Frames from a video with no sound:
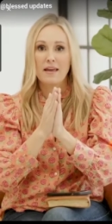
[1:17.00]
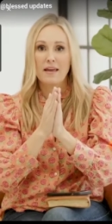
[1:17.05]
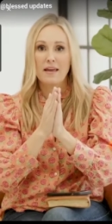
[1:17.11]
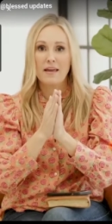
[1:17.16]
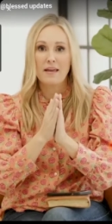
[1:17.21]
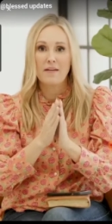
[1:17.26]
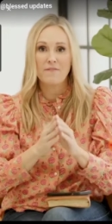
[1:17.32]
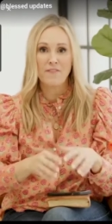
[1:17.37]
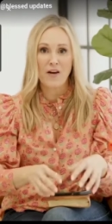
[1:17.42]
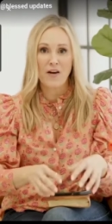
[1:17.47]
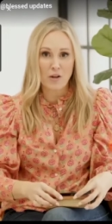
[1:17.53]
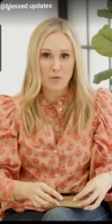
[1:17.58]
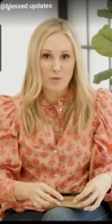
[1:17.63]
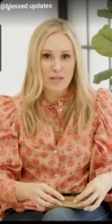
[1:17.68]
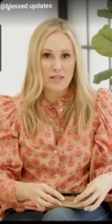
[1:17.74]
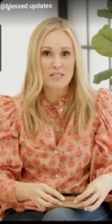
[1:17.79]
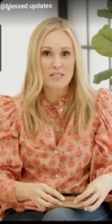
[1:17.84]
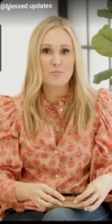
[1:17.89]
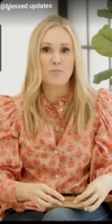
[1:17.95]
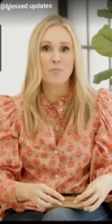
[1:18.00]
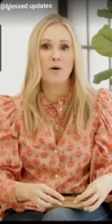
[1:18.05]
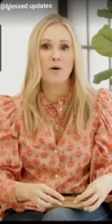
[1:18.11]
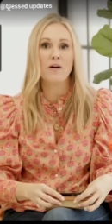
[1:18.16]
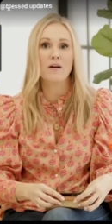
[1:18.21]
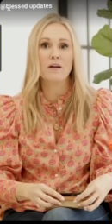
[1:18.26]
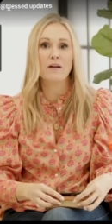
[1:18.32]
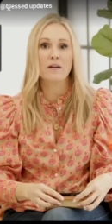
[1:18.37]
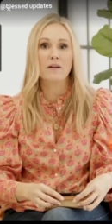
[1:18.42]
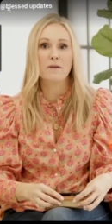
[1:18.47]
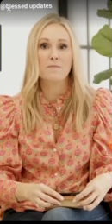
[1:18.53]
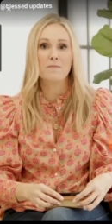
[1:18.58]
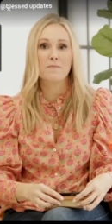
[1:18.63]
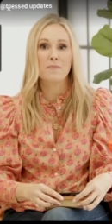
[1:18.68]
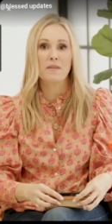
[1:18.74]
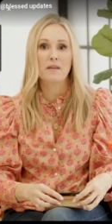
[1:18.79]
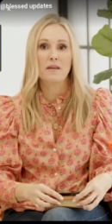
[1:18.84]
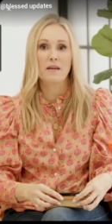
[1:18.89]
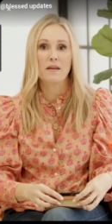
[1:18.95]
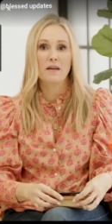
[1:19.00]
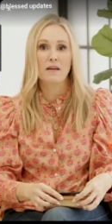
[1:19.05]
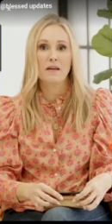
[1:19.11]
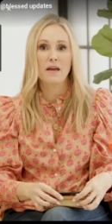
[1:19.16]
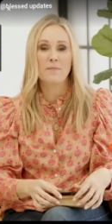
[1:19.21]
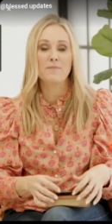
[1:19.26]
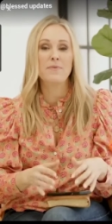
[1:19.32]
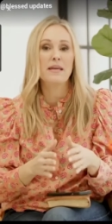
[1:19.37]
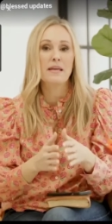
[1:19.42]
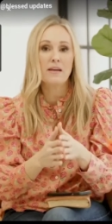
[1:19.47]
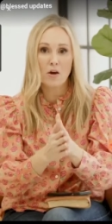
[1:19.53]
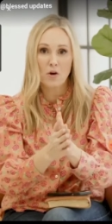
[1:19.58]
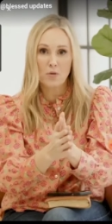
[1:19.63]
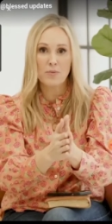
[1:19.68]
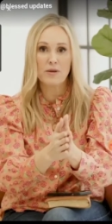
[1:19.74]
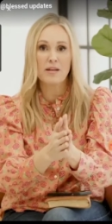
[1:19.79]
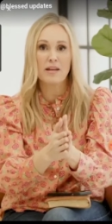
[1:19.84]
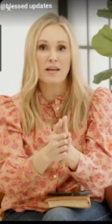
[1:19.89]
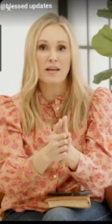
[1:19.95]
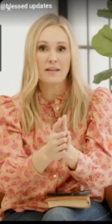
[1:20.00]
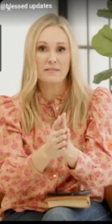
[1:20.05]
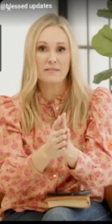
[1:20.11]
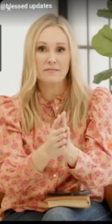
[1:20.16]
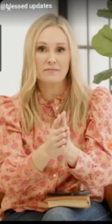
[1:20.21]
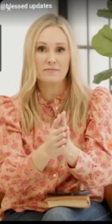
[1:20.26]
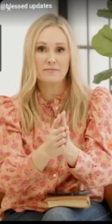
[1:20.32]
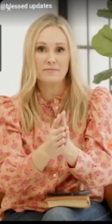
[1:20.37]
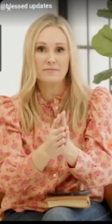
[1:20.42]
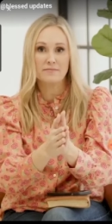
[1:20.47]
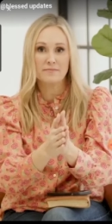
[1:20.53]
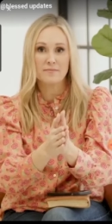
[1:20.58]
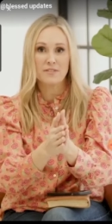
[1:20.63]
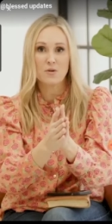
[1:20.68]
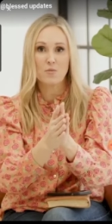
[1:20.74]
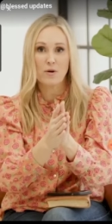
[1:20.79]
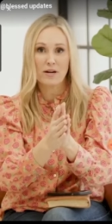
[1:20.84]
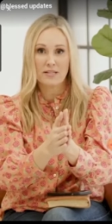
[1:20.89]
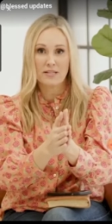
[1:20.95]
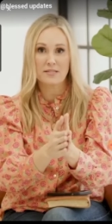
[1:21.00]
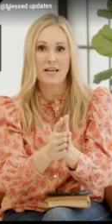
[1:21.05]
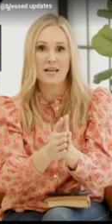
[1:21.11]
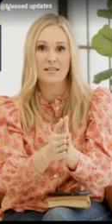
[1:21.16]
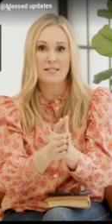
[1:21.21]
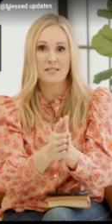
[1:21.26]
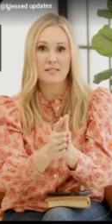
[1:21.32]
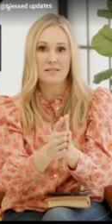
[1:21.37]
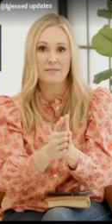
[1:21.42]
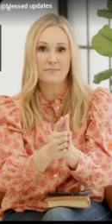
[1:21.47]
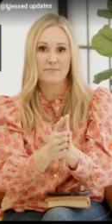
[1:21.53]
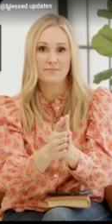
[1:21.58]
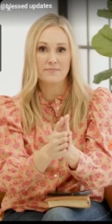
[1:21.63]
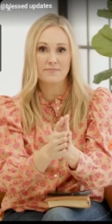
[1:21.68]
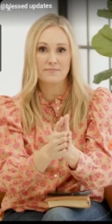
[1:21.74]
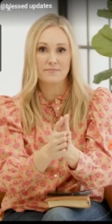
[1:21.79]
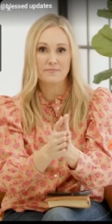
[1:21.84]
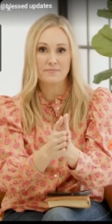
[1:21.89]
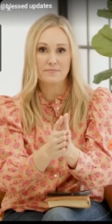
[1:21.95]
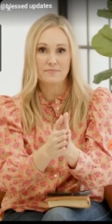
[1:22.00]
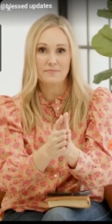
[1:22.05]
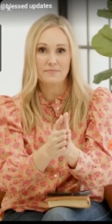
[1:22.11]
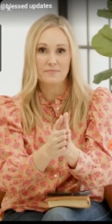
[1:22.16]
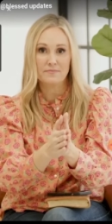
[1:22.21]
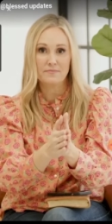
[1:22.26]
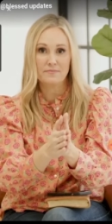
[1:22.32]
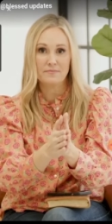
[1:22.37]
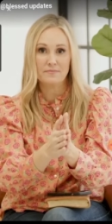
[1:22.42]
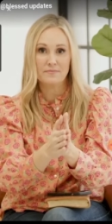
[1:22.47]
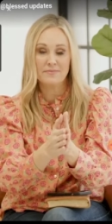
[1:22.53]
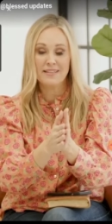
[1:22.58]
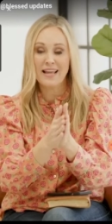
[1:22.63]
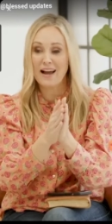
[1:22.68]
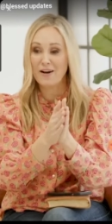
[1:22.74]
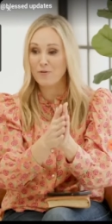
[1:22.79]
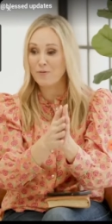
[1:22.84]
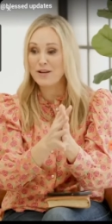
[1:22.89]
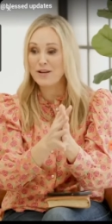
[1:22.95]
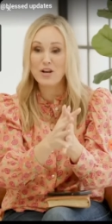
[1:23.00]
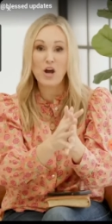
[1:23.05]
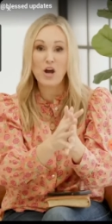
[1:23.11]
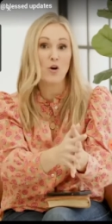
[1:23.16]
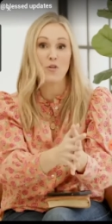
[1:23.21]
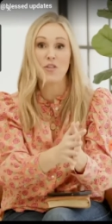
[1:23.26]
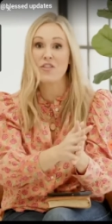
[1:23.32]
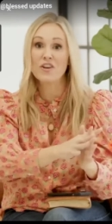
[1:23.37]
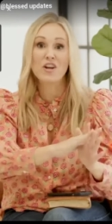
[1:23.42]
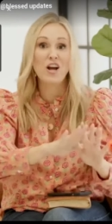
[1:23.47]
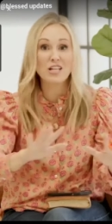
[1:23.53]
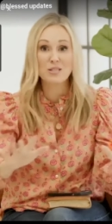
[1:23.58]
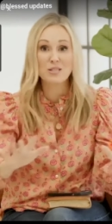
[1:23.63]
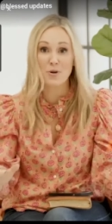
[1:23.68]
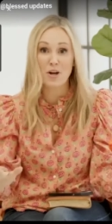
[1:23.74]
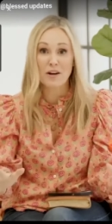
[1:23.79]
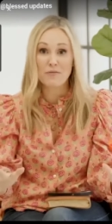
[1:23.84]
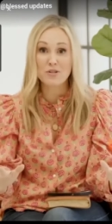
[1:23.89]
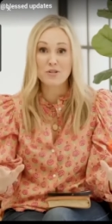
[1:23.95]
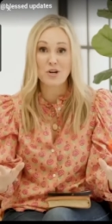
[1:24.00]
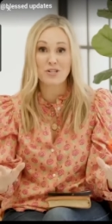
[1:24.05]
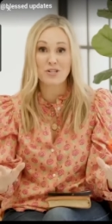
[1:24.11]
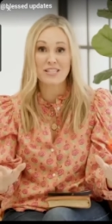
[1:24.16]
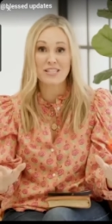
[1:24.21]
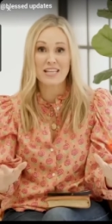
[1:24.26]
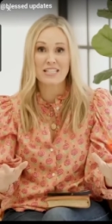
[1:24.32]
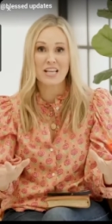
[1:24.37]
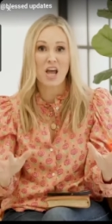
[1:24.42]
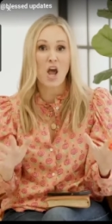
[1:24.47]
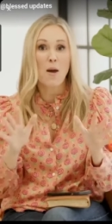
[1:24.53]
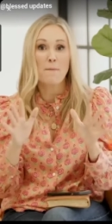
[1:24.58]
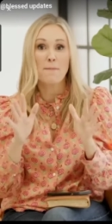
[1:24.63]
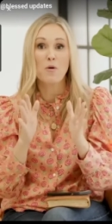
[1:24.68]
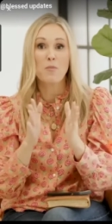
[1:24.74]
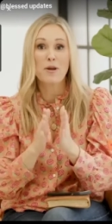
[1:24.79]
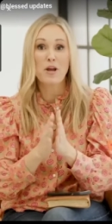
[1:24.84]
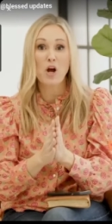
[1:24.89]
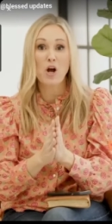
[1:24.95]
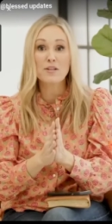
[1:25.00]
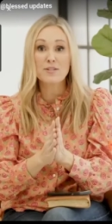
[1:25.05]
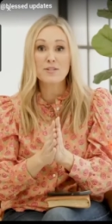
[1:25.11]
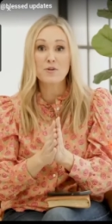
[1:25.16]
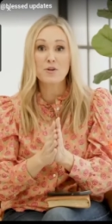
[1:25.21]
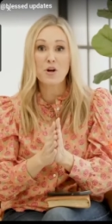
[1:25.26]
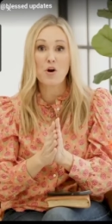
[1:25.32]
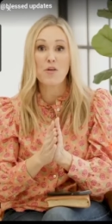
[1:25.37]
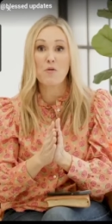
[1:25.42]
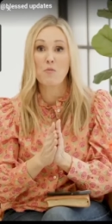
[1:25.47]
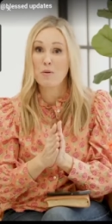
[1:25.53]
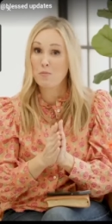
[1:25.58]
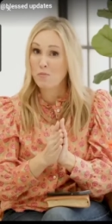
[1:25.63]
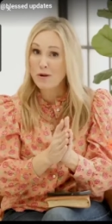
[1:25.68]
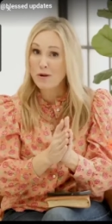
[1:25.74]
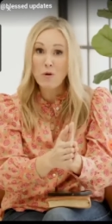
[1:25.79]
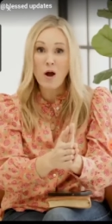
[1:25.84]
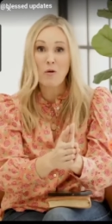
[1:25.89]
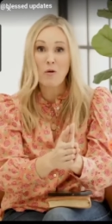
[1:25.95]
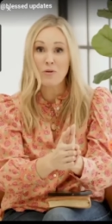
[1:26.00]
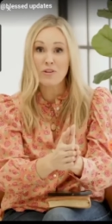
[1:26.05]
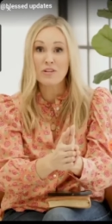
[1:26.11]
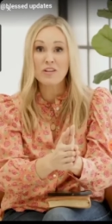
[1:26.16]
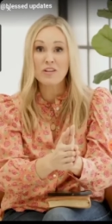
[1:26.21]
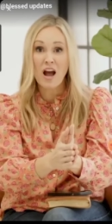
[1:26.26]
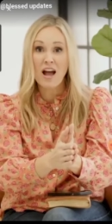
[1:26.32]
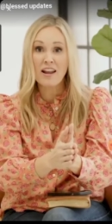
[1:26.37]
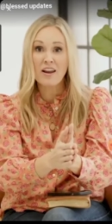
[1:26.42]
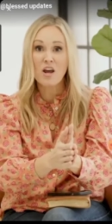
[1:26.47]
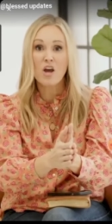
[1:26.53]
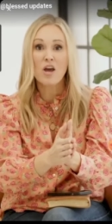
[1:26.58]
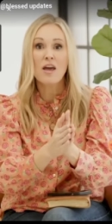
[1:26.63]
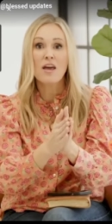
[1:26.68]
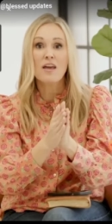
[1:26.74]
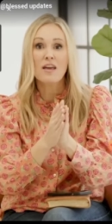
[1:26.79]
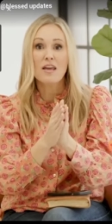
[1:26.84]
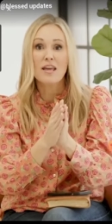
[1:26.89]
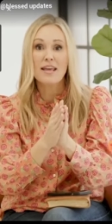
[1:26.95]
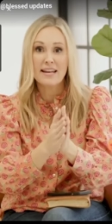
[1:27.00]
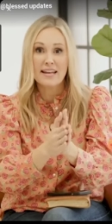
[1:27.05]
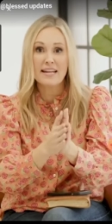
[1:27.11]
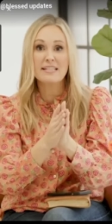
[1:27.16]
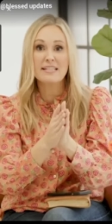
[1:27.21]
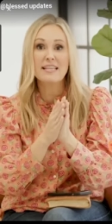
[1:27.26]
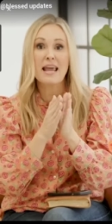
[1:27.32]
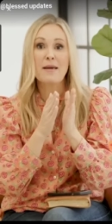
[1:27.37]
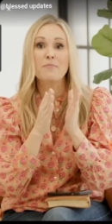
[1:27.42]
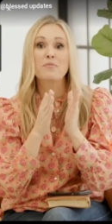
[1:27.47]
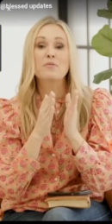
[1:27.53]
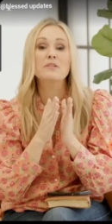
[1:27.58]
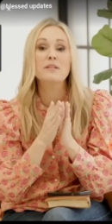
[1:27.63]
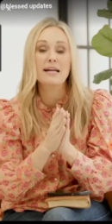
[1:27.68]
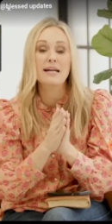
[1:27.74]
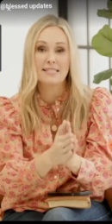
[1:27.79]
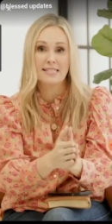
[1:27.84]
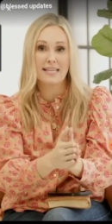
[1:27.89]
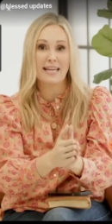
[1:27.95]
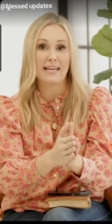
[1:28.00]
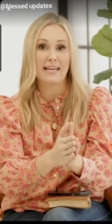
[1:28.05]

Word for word: following this book, and being obedient to what it says. Now, we know that the gospel covers our sins, but we also know that when we walk with God, it is a blessing.